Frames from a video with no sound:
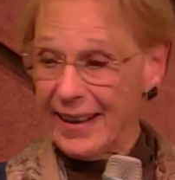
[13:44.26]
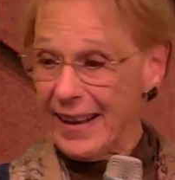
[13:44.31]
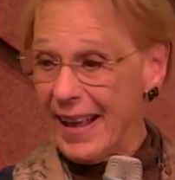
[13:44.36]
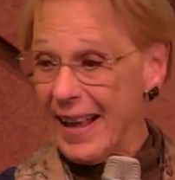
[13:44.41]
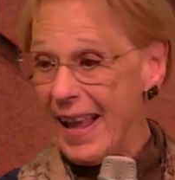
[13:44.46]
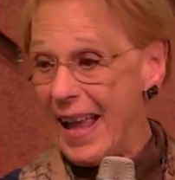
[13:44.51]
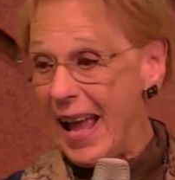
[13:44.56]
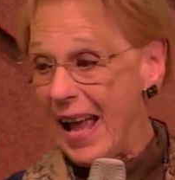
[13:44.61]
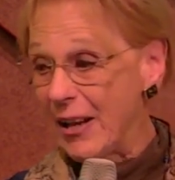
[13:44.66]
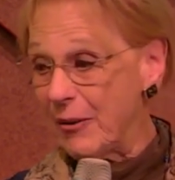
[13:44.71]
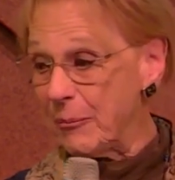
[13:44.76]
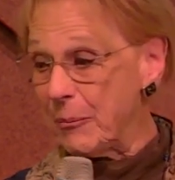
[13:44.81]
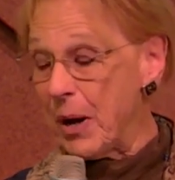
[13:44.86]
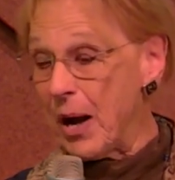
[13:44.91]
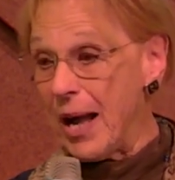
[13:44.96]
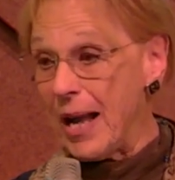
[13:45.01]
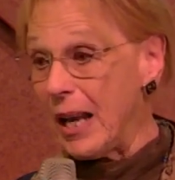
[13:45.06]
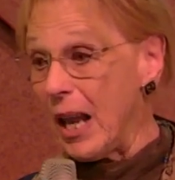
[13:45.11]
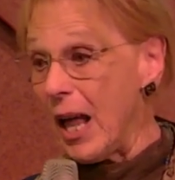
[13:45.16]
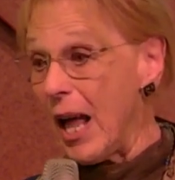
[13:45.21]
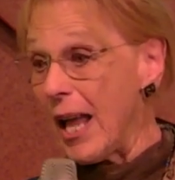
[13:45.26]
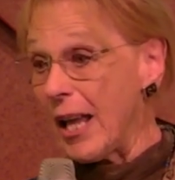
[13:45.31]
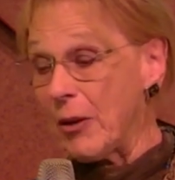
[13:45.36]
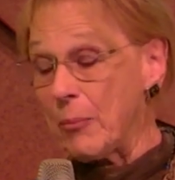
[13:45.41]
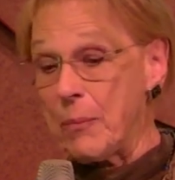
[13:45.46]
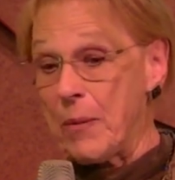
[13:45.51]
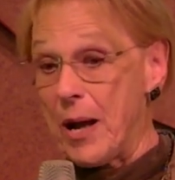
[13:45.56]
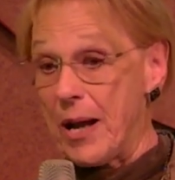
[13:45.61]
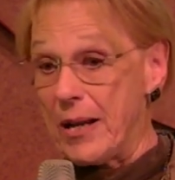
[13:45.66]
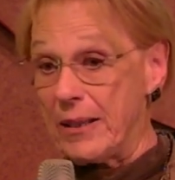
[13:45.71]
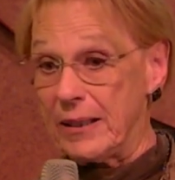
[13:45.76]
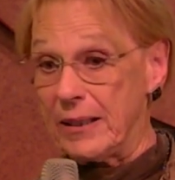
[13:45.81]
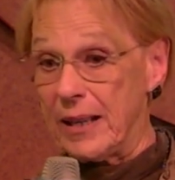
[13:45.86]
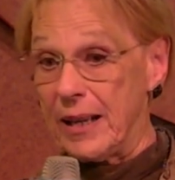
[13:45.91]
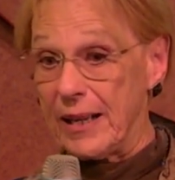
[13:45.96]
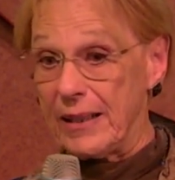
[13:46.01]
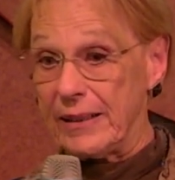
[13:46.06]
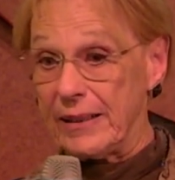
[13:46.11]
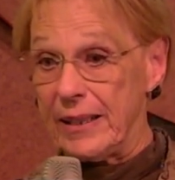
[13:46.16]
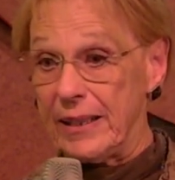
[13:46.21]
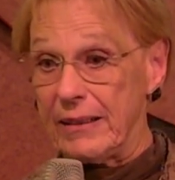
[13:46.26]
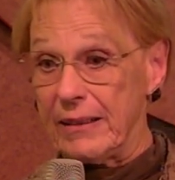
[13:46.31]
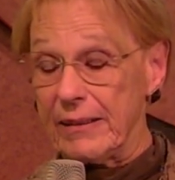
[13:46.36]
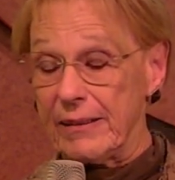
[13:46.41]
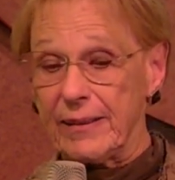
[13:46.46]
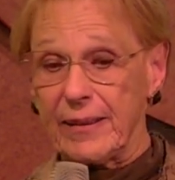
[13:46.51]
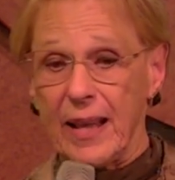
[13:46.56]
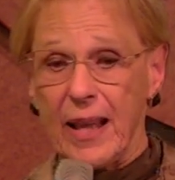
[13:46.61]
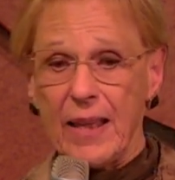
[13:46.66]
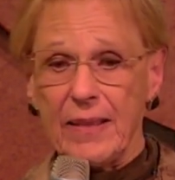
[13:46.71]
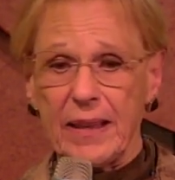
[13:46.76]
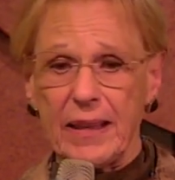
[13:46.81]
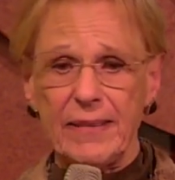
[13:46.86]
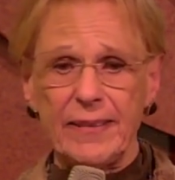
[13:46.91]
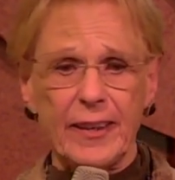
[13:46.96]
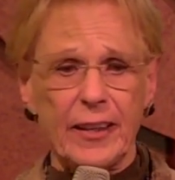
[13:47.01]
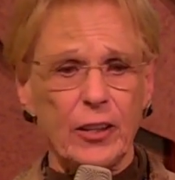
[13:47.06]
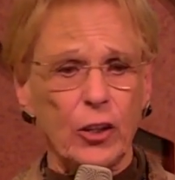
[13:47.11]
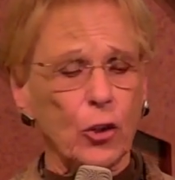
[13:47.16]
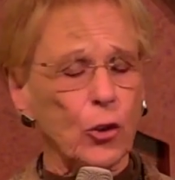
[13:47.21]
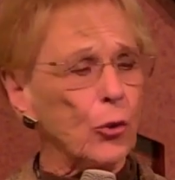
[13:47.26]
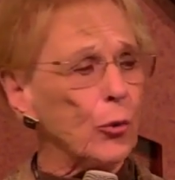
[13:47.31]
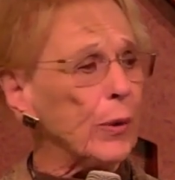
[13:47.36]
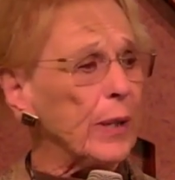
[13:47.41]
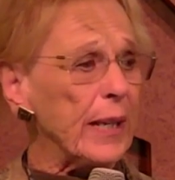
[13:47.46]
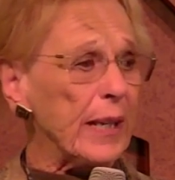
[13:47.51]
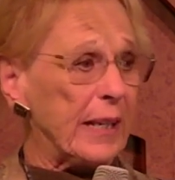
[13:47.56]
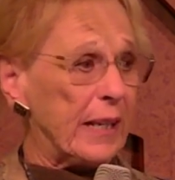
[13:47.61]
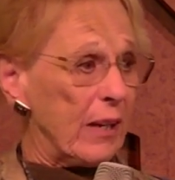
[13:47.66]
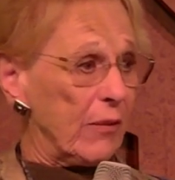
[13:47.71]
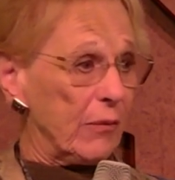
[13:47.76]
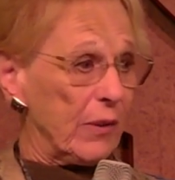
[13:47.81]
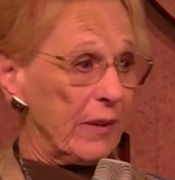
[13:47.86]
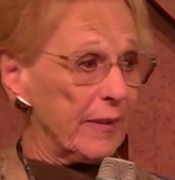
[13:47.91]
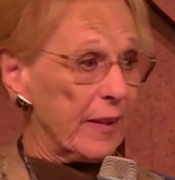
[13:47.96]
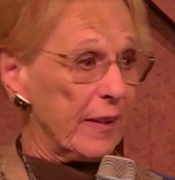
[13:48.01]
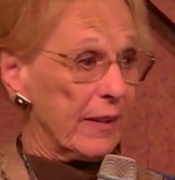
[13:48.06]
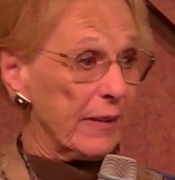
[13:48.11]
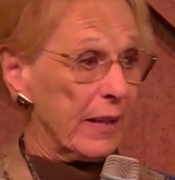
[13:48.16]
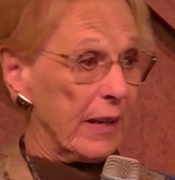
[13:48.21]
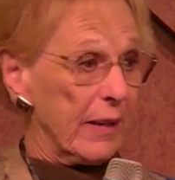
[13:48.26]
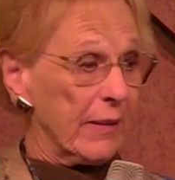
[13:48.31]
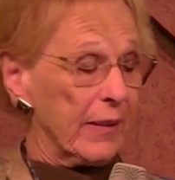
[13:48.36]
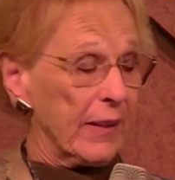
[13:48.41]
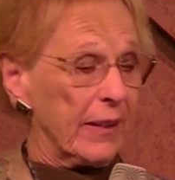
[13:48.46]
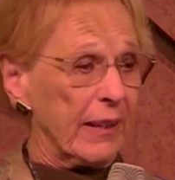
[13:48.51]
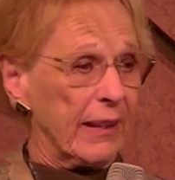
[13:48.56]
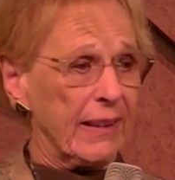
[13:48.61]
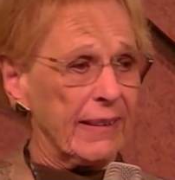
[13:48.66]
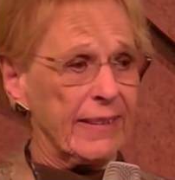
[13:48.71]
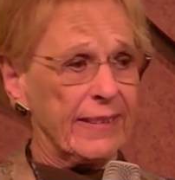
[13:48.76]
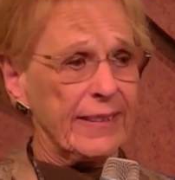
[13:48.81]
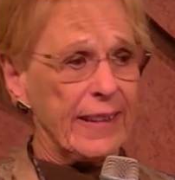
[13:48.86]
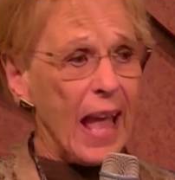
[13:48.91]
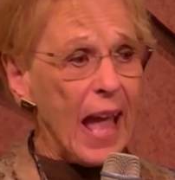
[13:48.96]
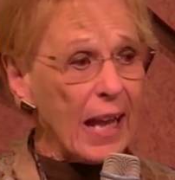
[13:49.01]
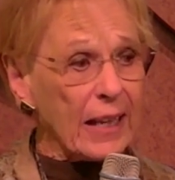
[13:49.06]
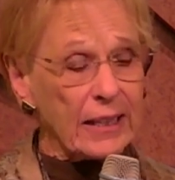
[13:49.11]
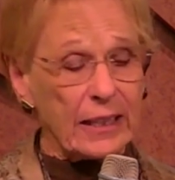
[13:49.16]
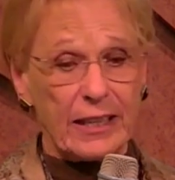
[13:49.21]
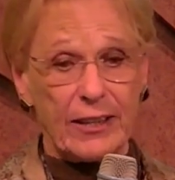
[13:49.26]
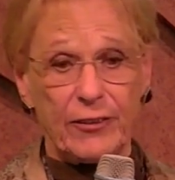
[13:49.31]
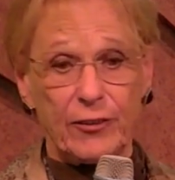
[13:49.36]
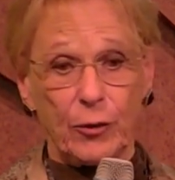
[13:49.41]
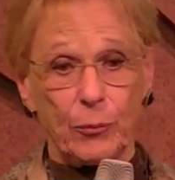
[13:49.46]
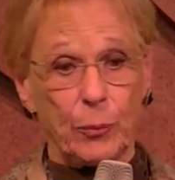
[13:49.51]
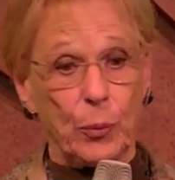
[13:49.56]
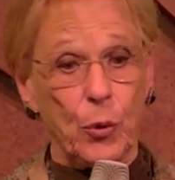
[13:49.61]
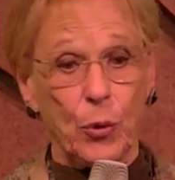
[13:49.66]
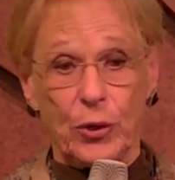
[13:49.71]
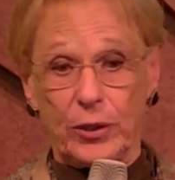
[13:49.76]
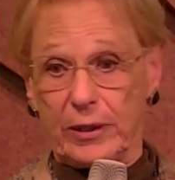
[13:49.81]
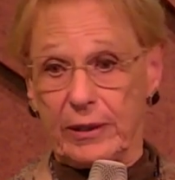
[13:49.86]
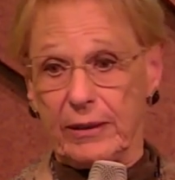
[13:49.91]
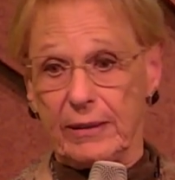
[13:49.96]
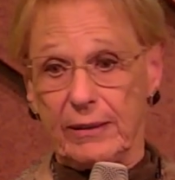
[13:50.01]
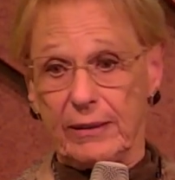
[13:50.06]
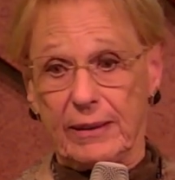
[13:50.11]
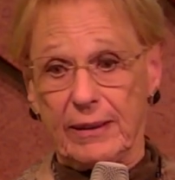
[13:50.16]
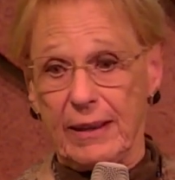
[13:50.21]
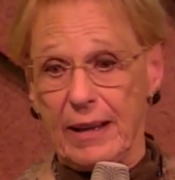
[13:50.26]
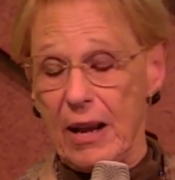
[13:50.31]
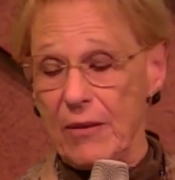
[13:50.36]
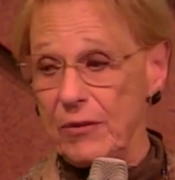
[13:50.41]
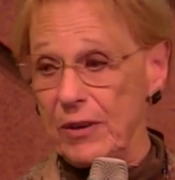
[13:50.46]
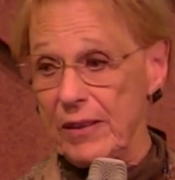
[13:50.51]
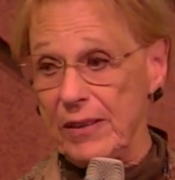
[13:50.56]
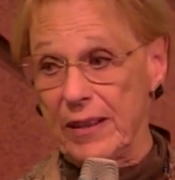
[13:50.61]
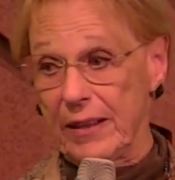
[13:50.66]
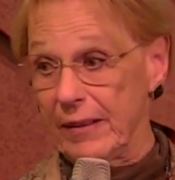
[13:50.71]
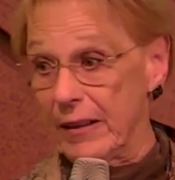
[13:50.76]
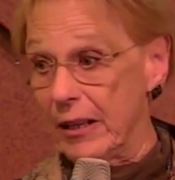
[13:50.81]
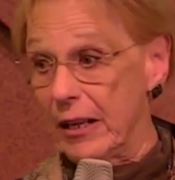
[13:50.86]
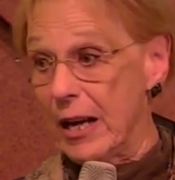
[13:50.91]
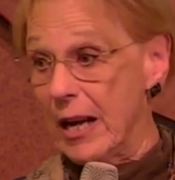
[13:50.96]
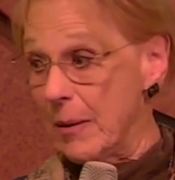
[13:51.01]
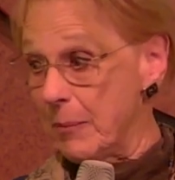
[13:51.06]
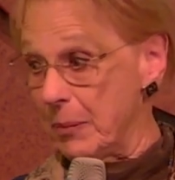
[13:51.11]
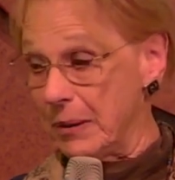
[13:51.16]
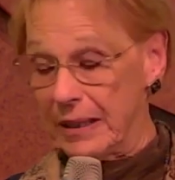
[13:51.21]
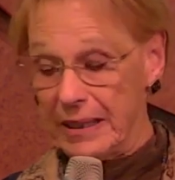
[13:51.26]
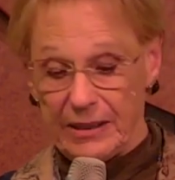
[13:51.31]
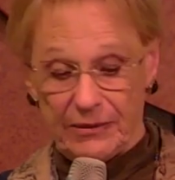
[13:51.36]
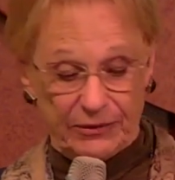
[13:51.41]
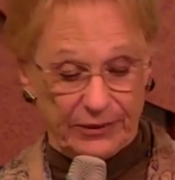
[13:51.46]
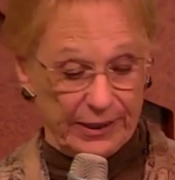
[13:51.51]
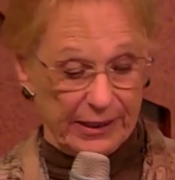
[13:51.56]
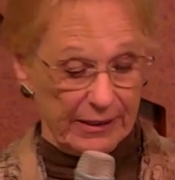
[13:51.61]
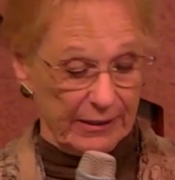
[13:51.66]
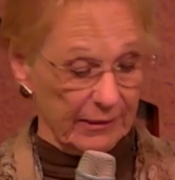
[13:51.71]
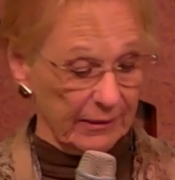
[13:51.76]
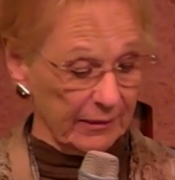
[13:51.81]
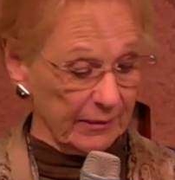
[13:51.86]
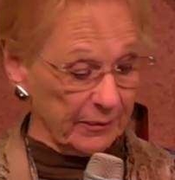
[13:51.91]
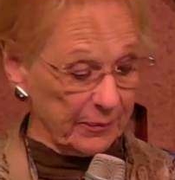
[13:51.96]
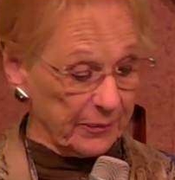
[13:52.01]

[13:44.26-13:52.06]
had my like-minded ideas. They said a creed every Sunday that exactly supported everything that I believed in.